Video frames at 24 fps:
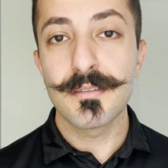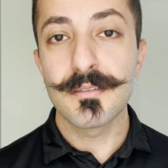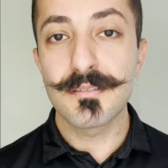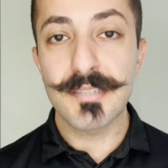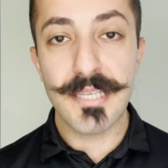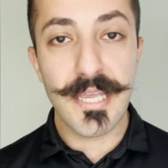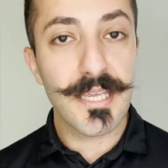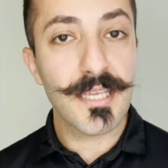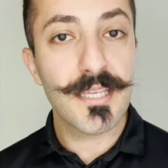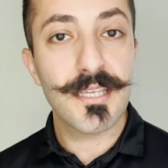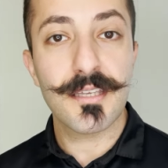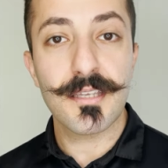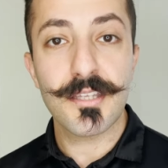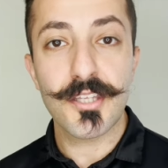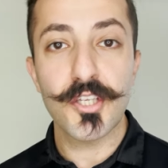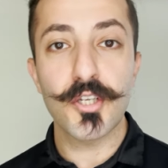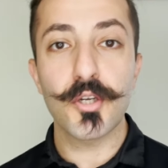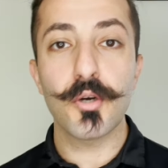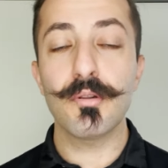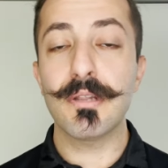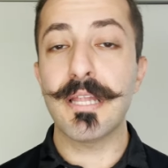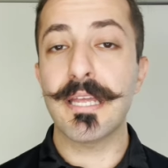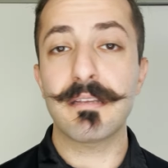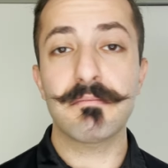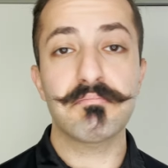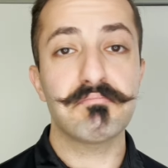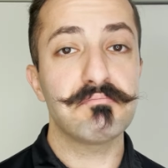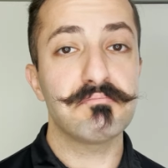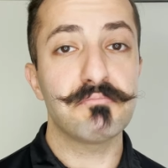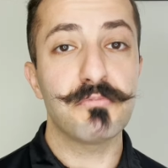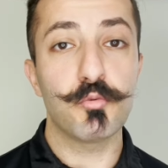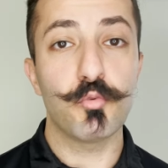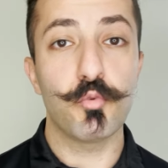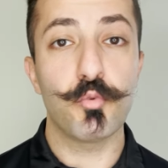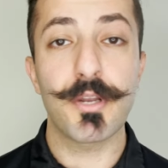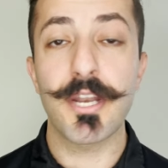Take, you know, like
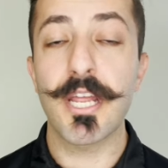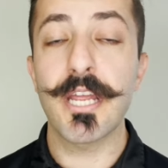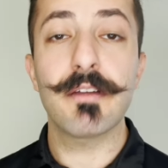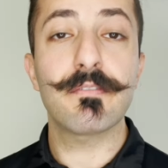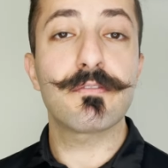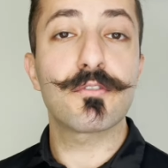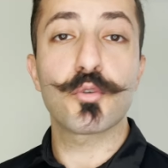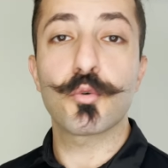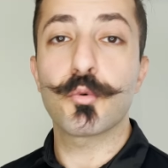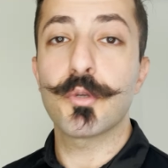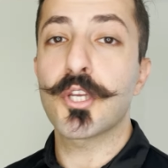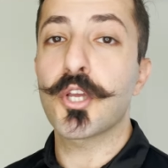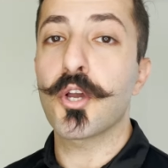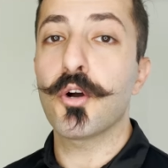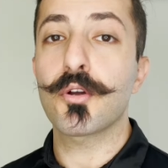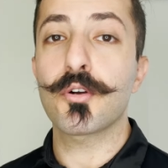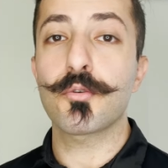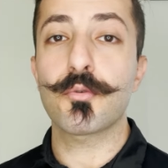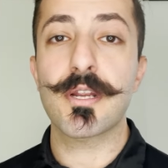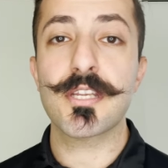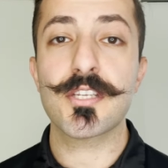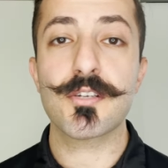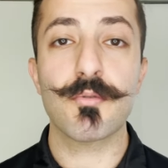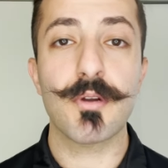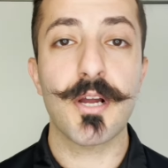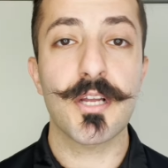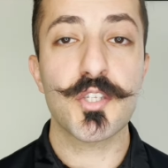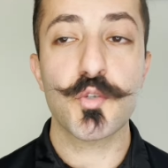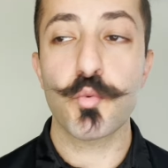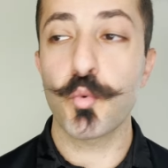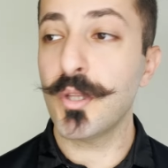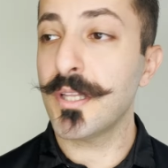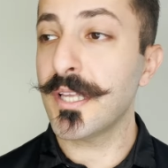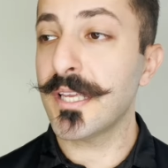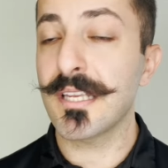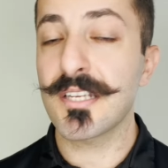whenever we go to restaurants,
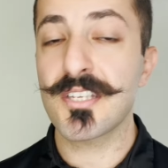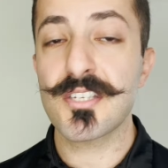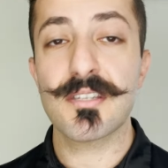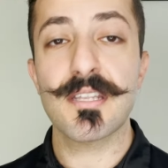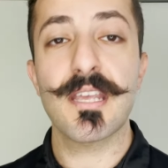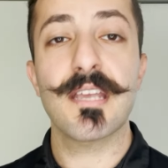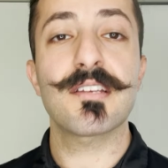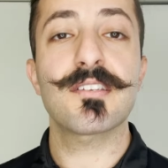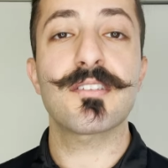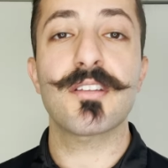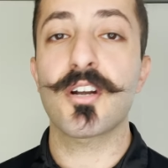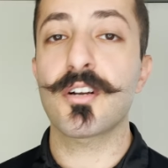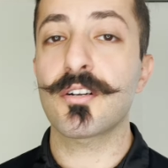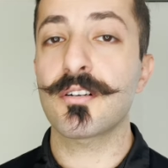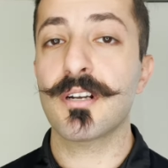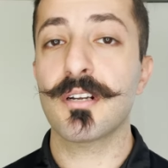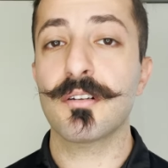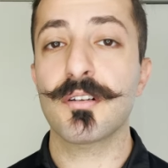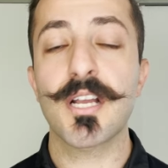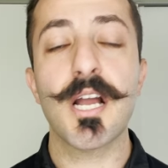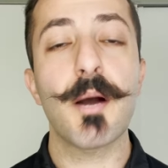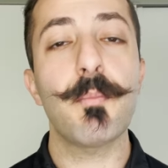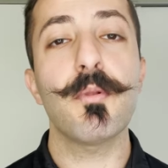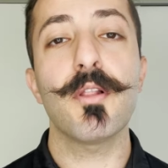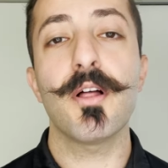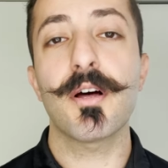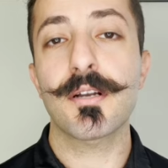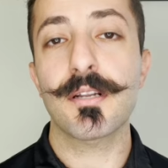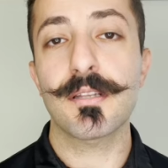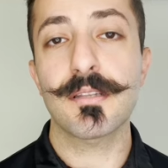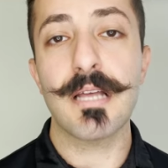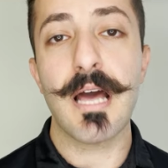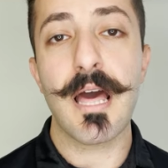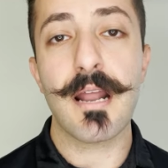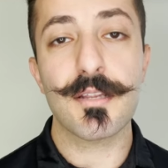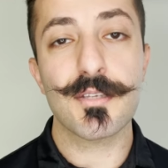we'll eat steaks that are a couple
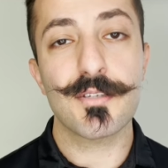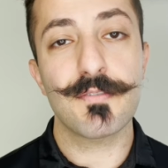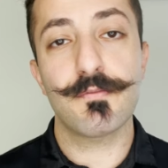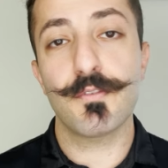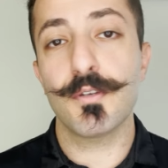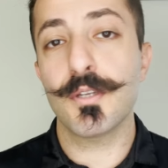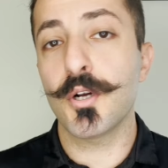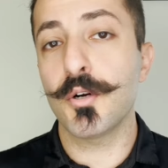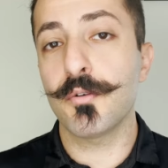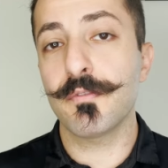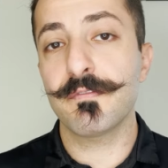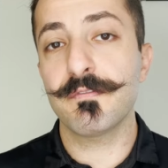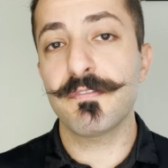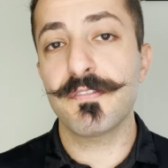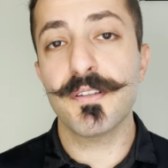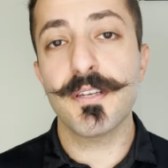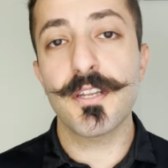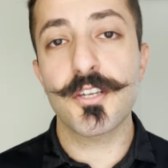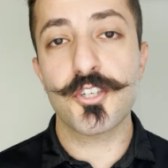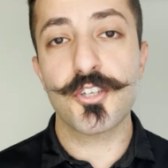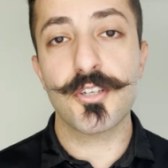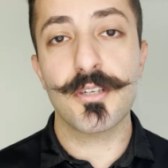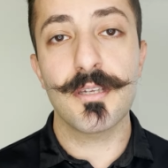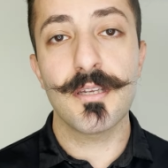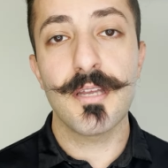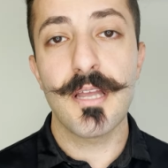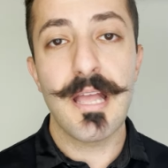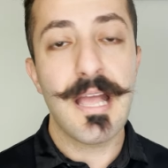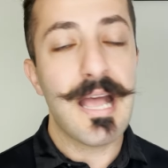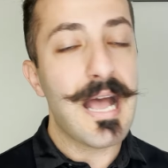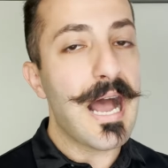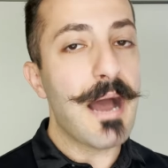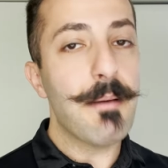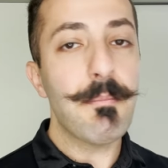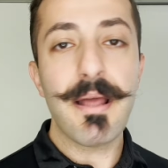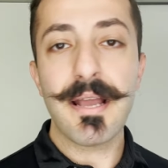hundred dollars. If we don't finish it,
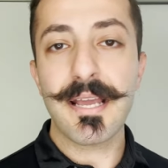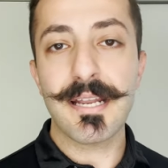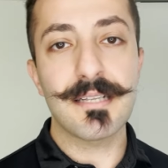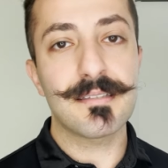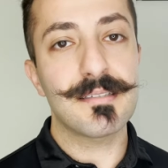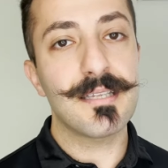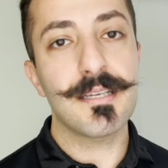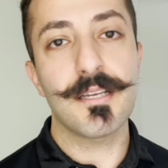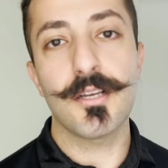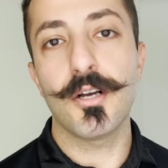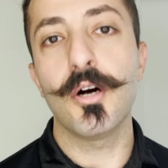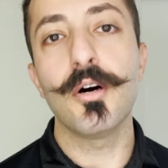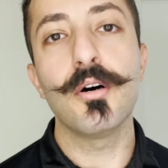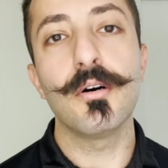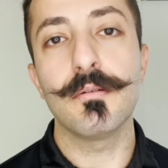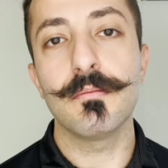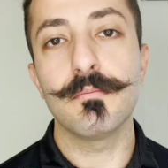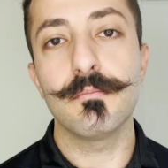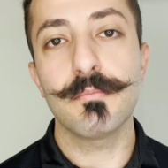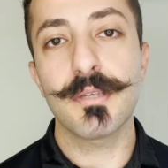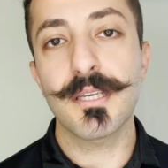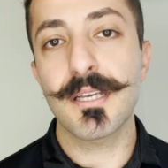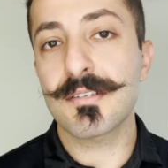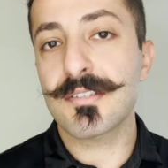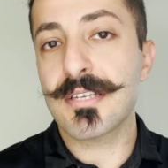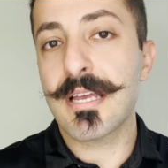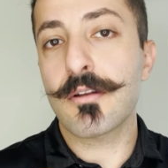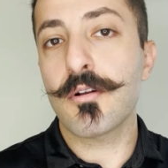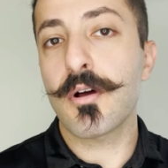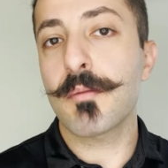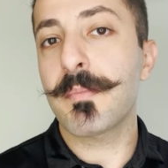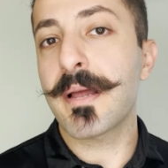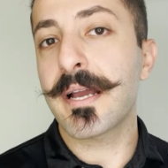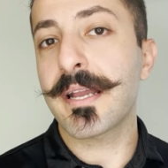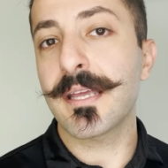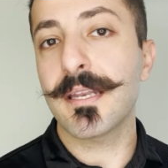I'm not going to take it home because I know
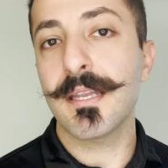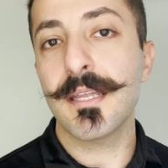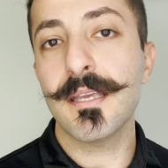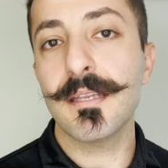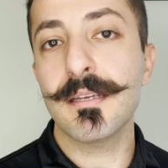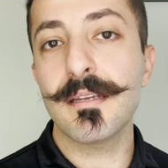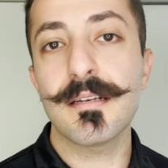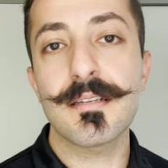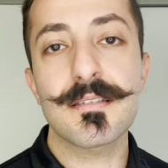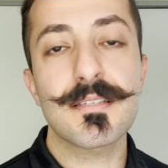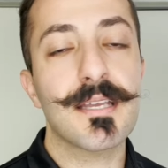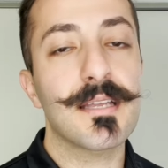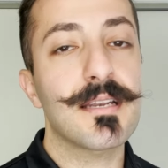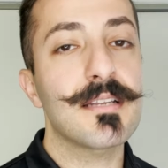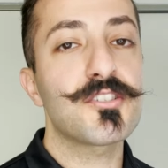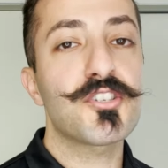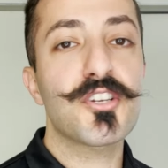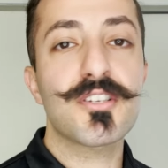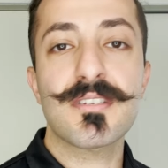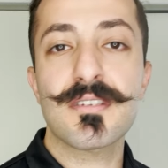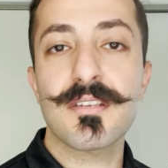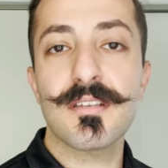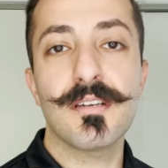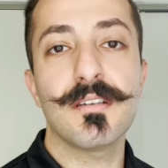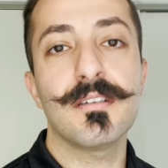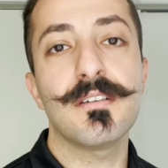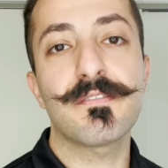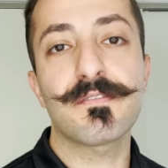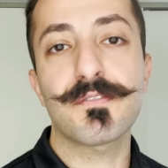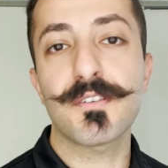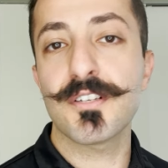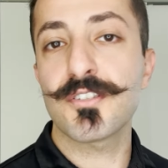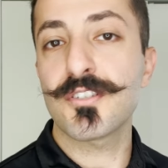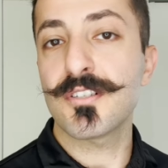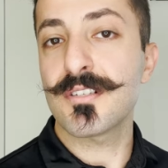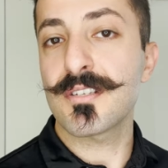I'm not going to eat it and it's going to just sit in the
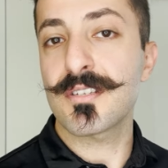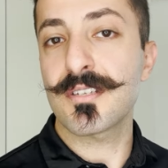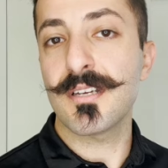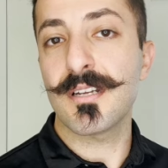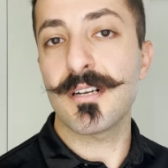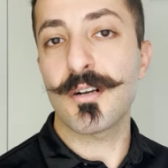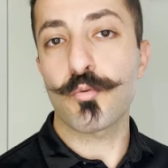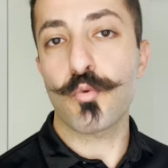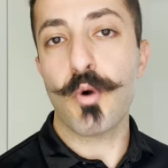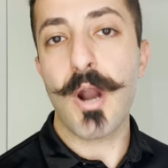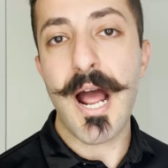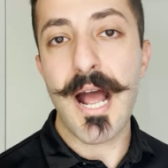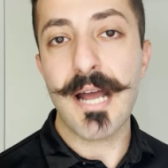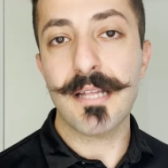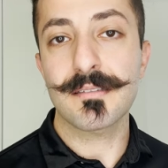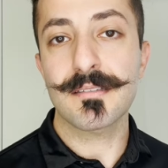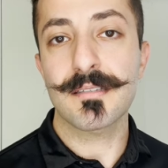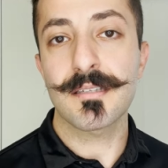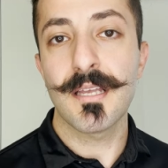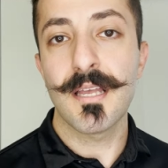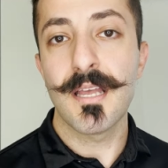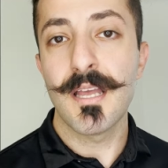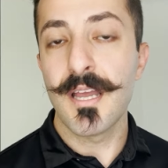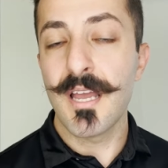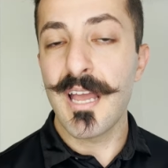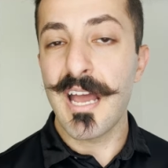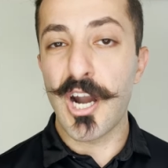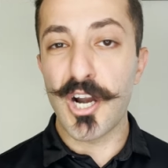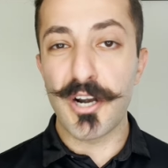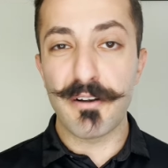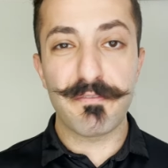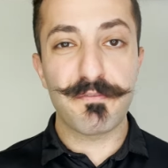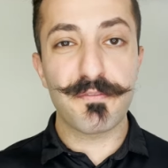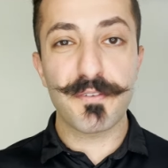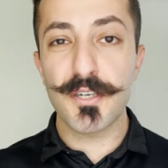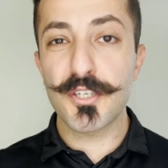fridge and it's going to rot.
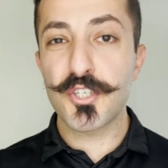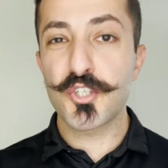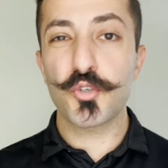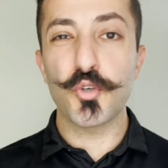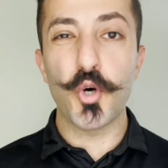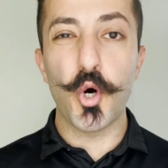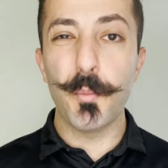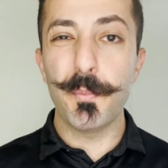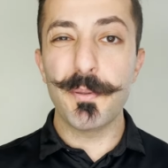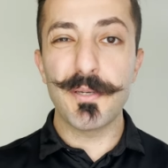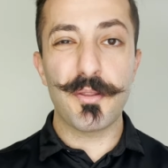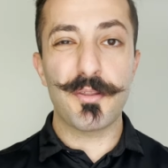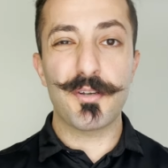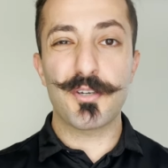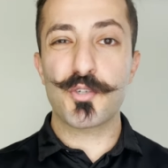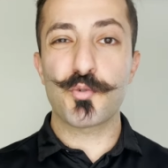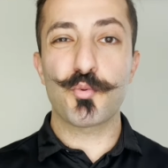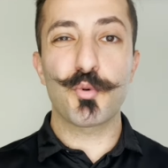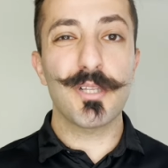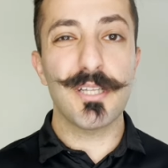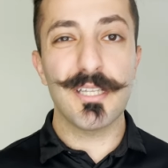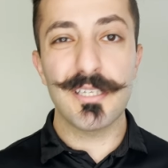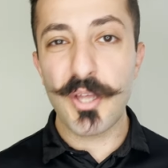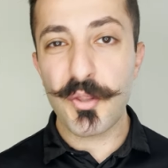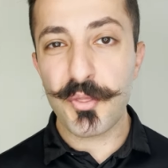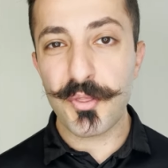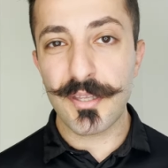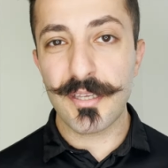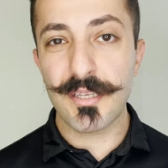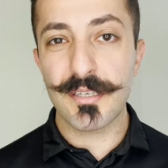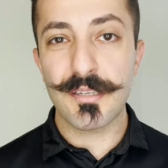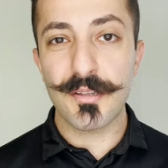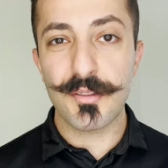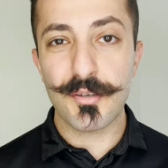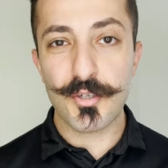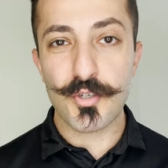Our fridge, you open it, there's really nothing
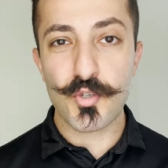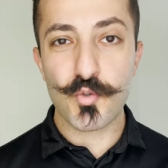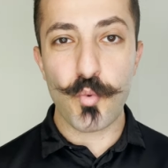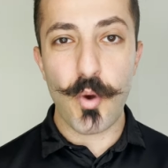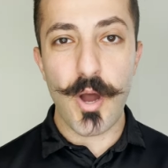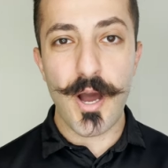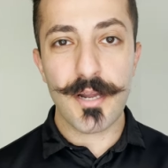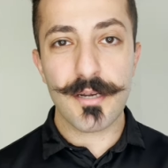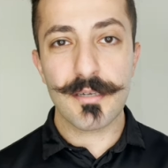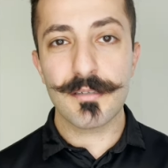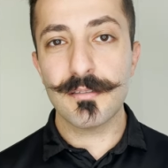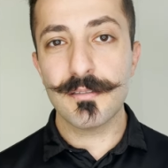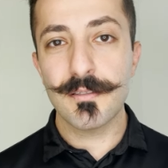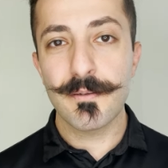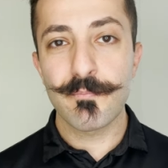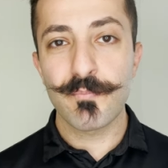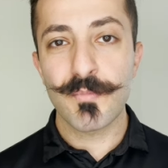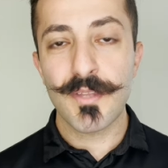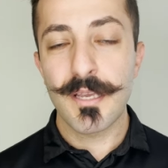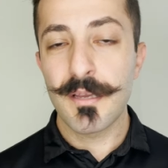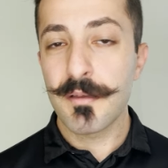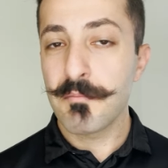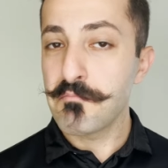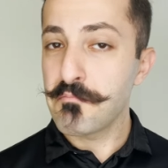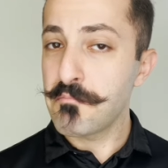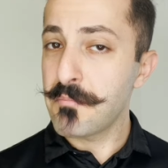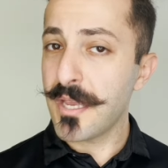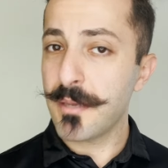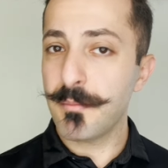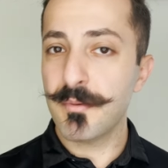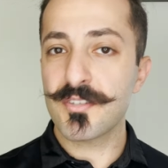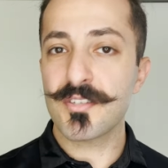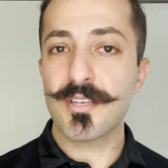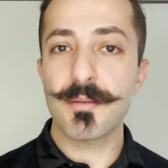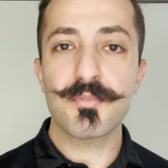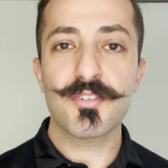in it. There's water.
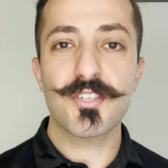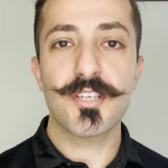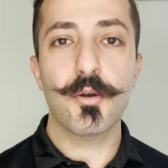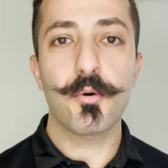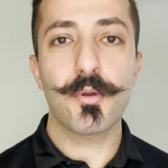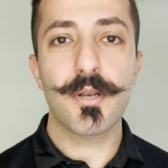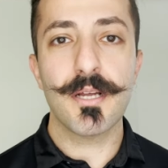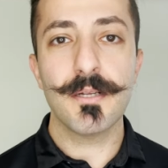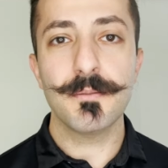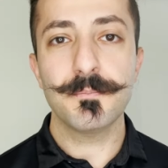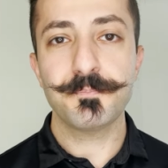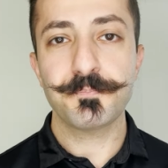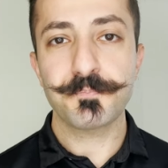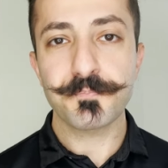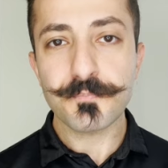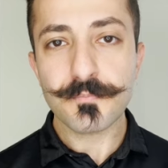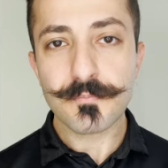Maybe some soda.